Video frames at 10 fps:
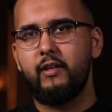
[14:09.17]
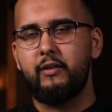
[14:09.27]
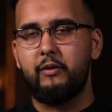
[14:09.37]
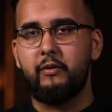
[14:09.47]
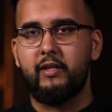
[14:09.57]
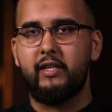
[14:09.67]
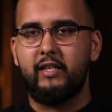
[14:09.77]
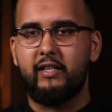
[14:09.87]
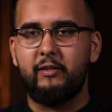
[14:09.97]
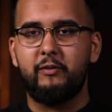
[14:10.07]
you know,
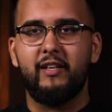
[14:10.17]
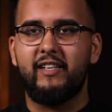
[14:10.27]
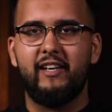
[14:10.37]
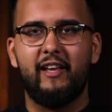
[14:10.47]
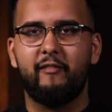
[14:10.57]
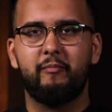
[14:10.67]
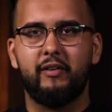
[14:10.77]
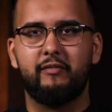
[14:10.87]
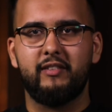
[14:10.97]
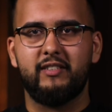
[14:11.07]
he, he knew that I didn't have
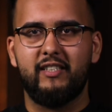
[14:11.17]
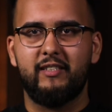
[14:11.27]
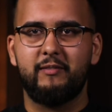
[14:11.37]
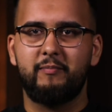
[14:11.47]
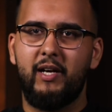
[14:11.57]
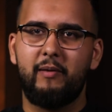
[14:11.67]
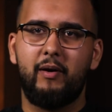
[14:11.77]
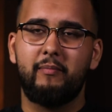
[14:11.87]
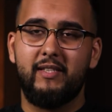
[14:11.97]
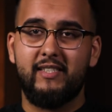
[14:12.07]
breakfast. And my
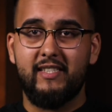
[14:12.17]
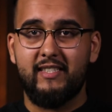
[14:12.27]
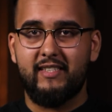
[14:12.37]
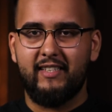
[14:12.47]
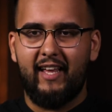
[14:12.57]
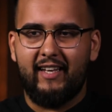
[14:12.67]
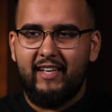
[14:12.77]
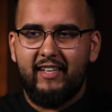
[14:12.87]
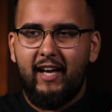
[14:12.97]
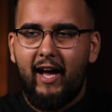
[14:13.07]
Imam, this is like,
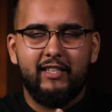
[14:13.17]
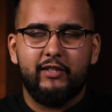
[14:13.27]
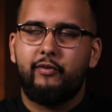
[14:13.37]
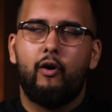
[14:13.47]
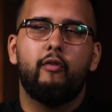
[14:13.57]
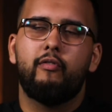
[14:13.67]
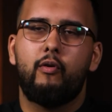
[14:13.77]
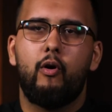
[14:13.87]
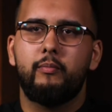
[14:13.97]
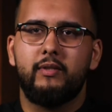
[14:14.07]
I just felt
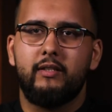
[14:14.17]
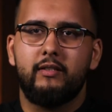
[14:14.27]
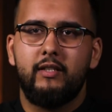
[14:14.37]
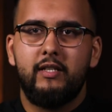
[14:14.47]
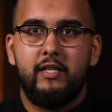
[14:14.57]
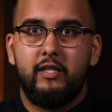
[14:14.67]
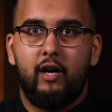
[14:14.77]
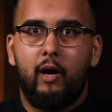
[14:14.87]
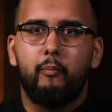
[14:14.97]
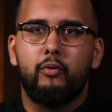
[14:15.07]
overwhelmed and
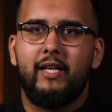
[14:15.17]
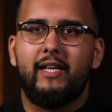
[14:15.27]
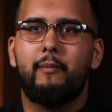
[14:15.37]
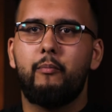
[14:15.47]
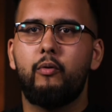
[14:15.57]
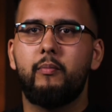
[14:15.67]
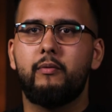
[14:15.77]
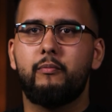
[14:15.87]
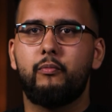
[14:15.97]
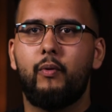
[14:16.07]
humbled at that moment.